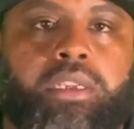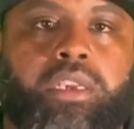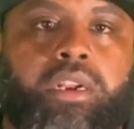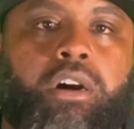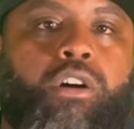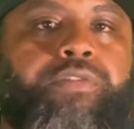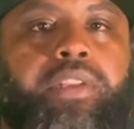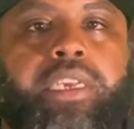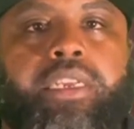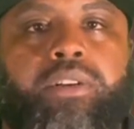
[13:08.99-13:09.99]
you know,
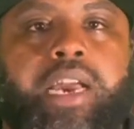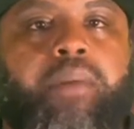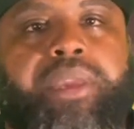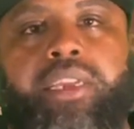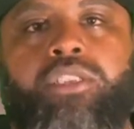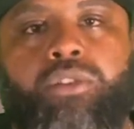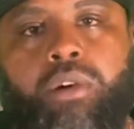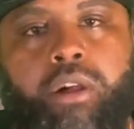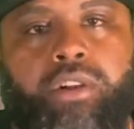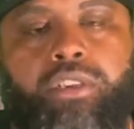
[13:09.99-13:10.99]
hopefully you're not being too
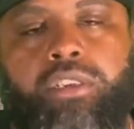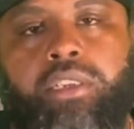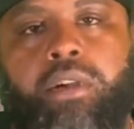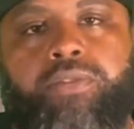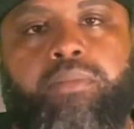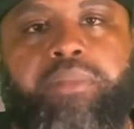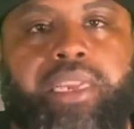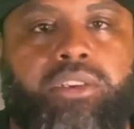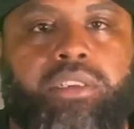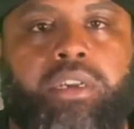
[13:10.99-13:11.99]
hard on yourself and
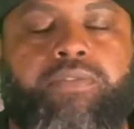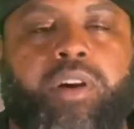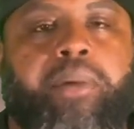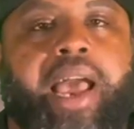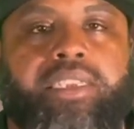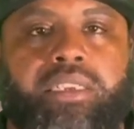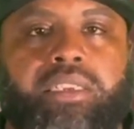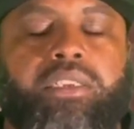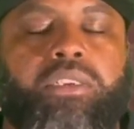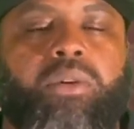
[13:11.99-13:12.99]
beating yourself up.
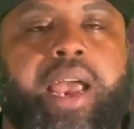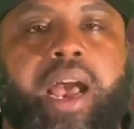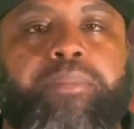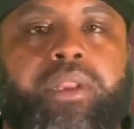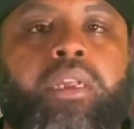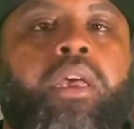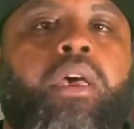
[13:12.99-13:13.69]
Accidents do happen.